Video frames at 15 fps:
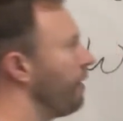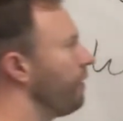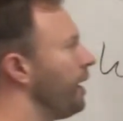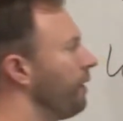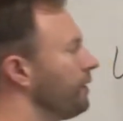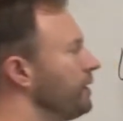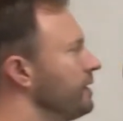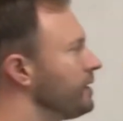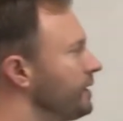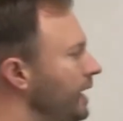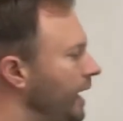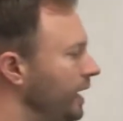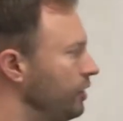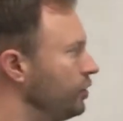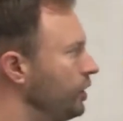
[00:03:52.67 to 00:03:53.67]
off to the
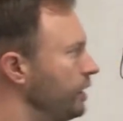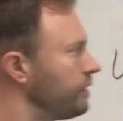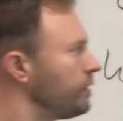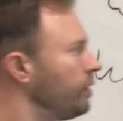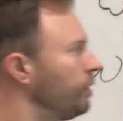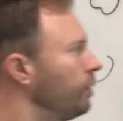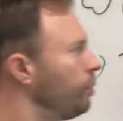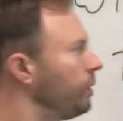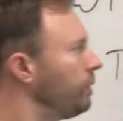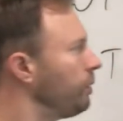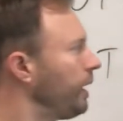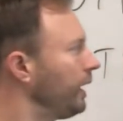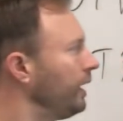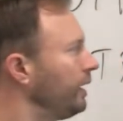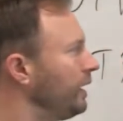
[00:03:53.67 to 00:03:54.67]
side just so that we
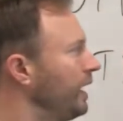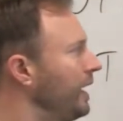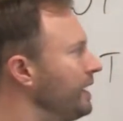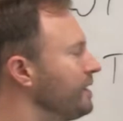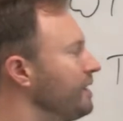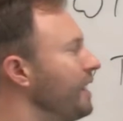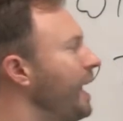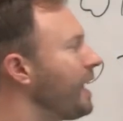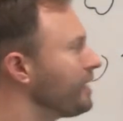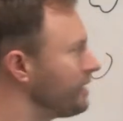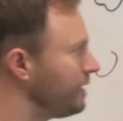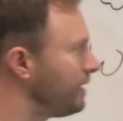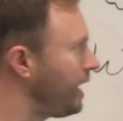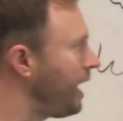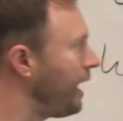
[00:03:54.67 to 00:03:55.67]
recognize that as a
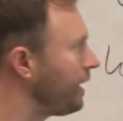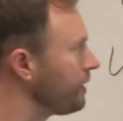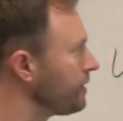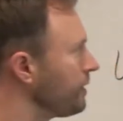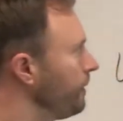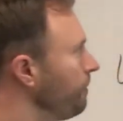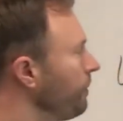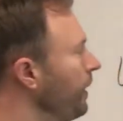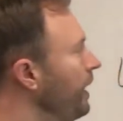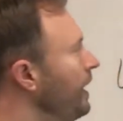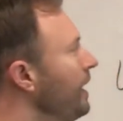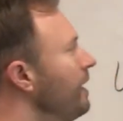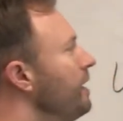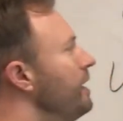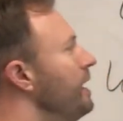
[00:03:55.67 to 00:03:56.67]
tax.
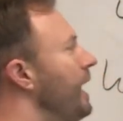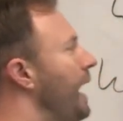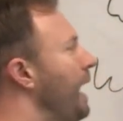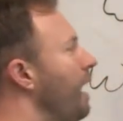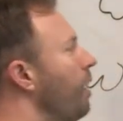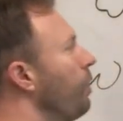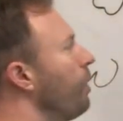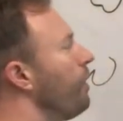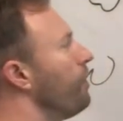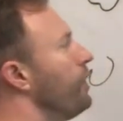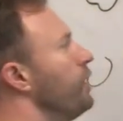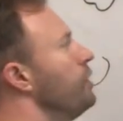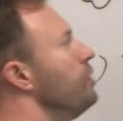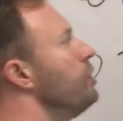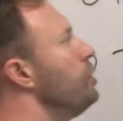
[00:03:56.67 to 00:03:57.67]
Now the
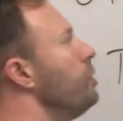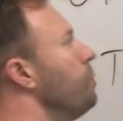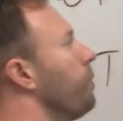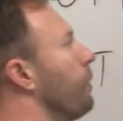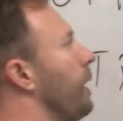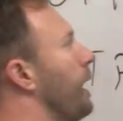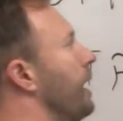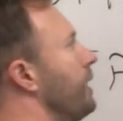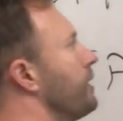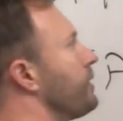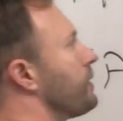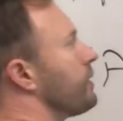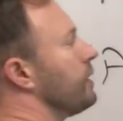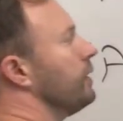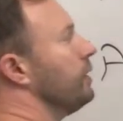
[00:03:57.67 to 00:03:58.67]
new
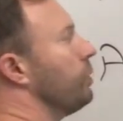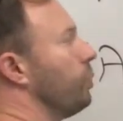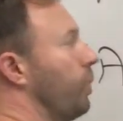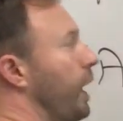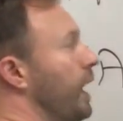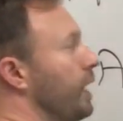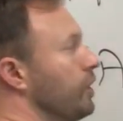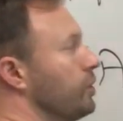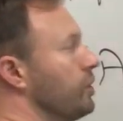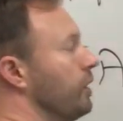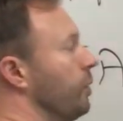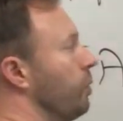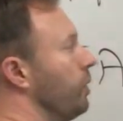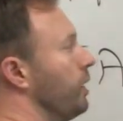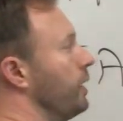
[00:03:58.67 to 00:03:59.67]
price range that
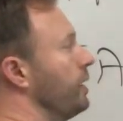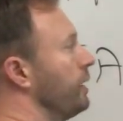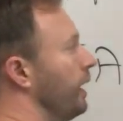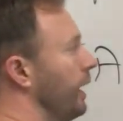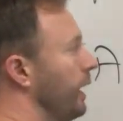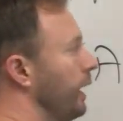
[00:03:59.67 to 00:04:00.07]
would